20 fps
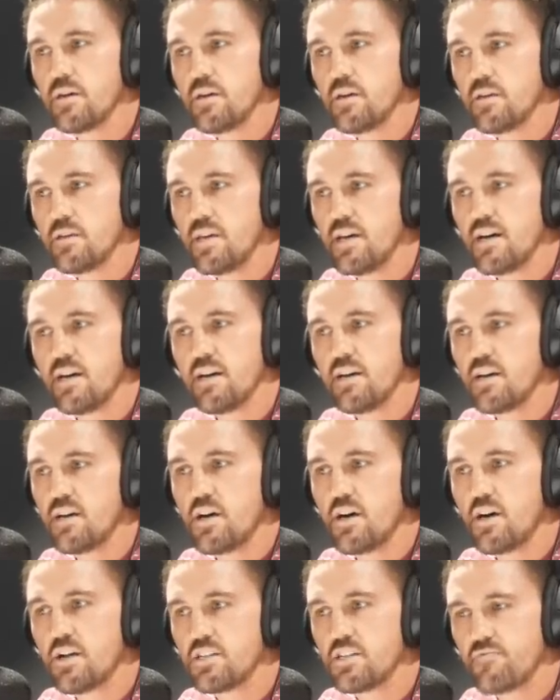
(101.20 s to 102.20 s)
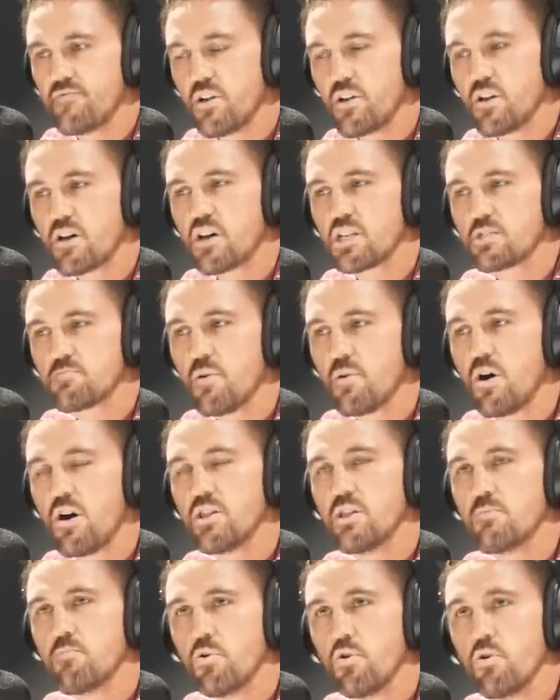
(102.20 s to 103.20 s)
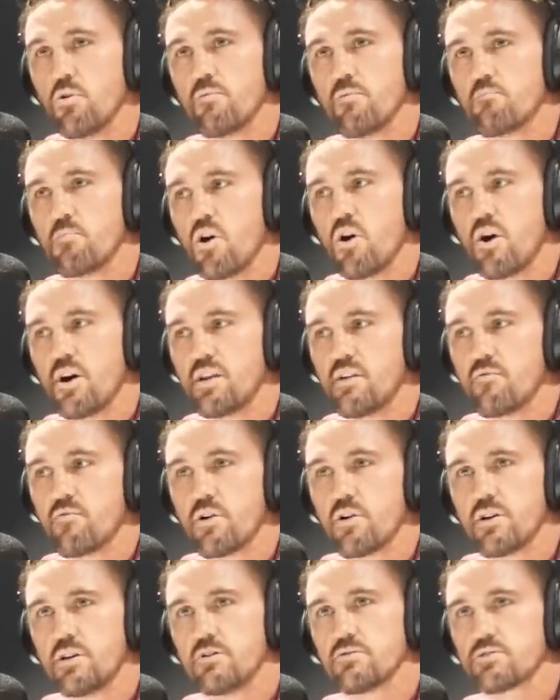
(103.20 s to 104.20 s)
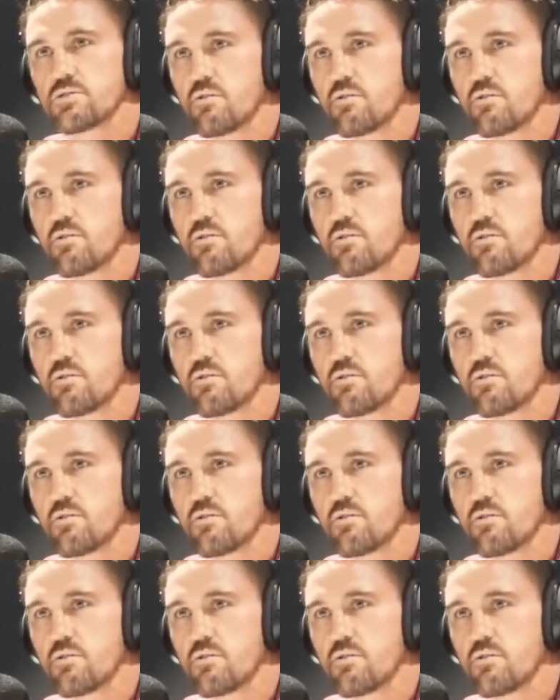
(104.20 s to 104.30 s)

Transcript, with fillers: yeah, I, I, just felt like I was behind the ball and behind everyone else.